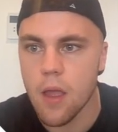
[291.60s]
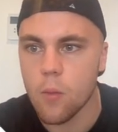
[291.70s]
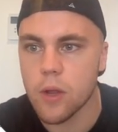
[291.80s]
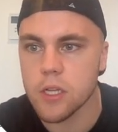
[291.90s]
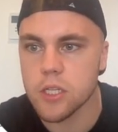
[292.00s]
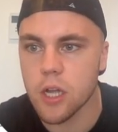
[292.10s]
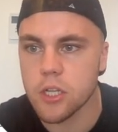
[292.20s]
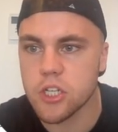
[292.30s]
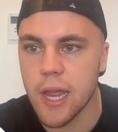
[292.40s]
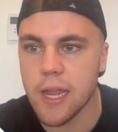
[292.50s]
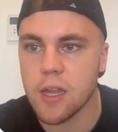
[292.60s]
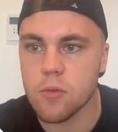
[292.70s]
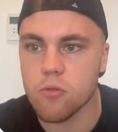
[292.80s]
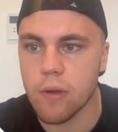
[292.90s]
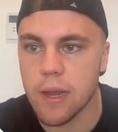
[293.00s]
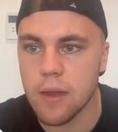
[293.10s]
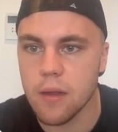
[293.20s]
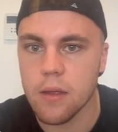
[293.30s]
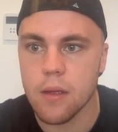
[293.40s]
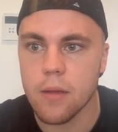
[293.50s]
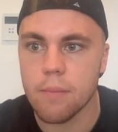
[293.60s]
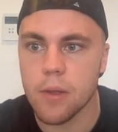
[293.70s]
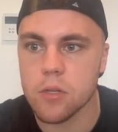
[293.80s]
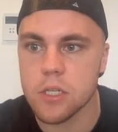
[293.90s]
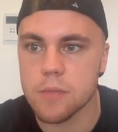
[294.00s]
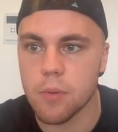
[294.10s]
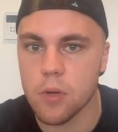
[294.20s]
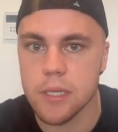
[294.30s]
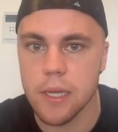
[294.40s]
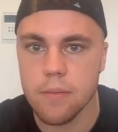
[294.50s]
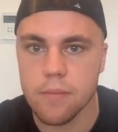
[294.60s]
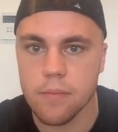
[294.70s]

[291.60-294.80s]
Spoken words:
We can turn Jacob Green because he's booked in.